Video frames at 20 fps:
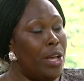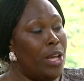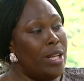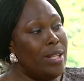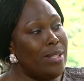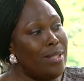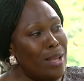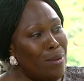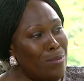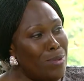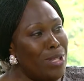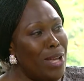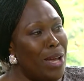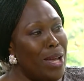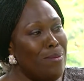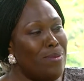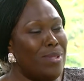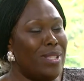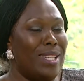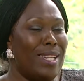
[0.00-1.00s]

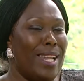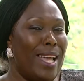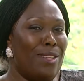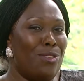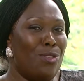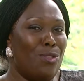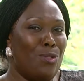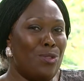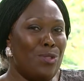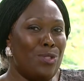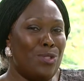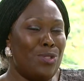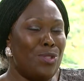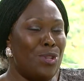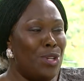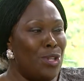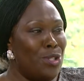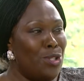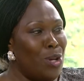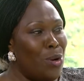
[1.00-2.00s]
Sometimes the landlords
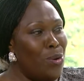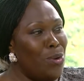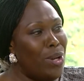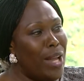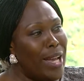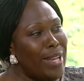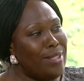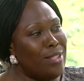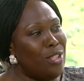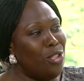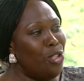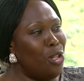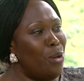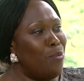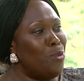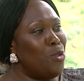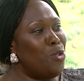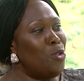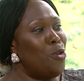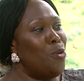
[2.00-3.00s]
don't like to
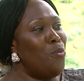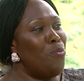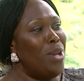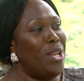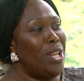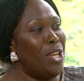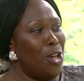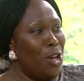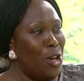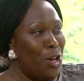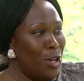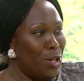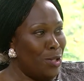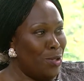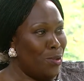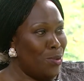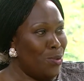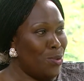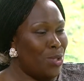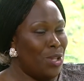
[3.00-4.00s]
jump too many
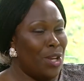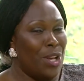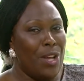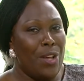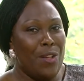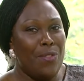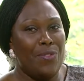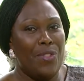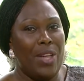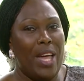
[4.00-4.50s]
hurdles. The